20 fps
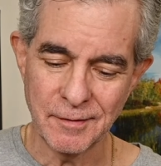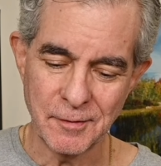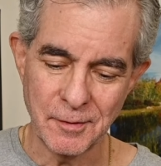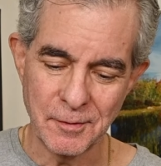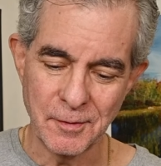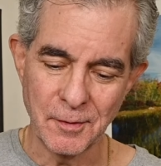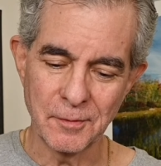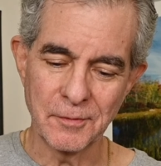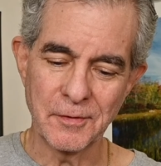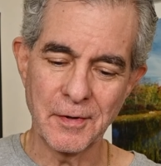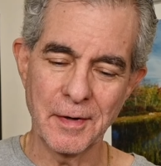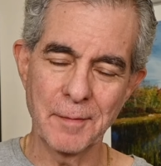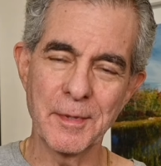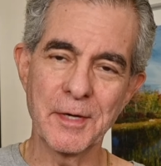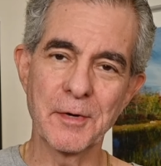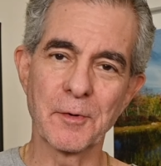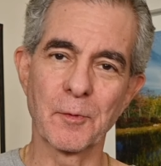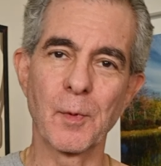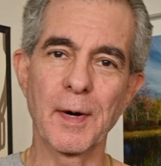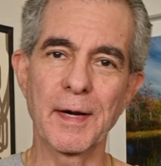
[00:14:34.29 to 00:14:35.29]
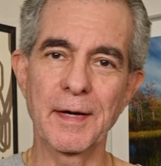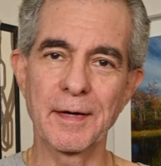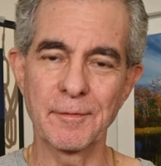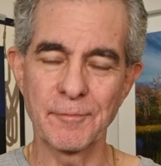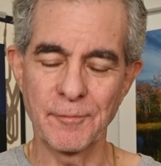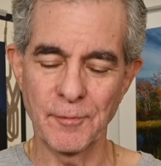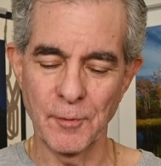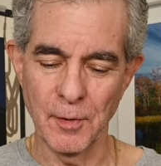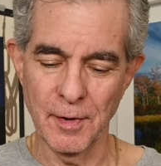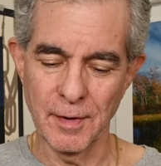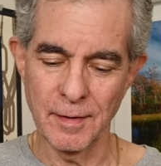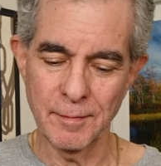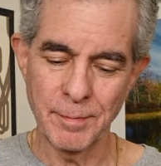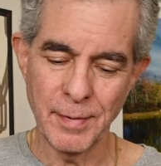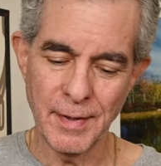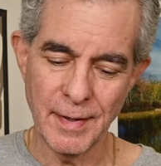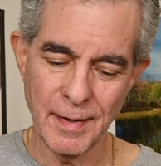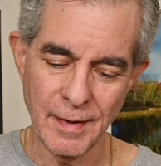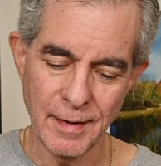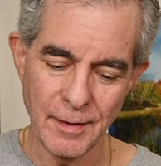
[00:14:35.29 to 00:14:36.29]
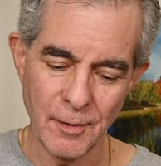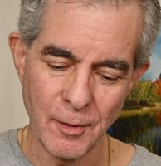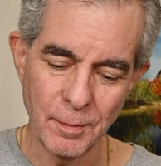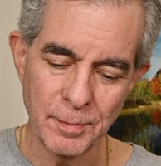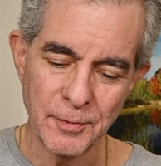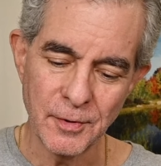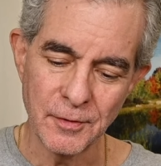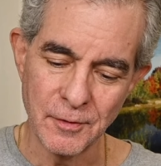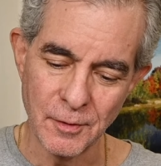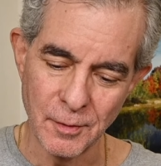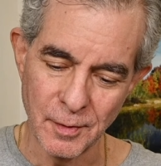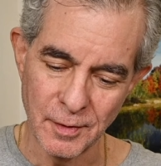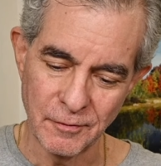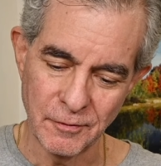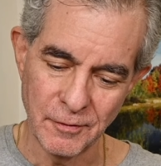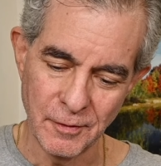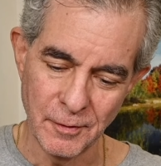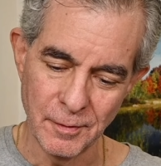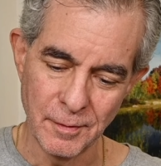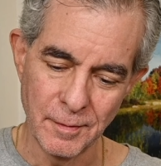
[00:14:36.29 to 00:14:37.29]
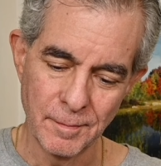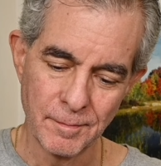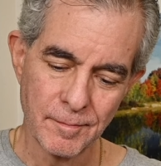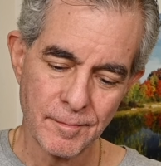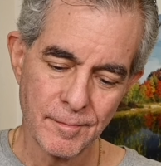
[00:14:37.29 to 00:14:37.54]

so don't tell me you're waiting for it, but I hope to do it soon.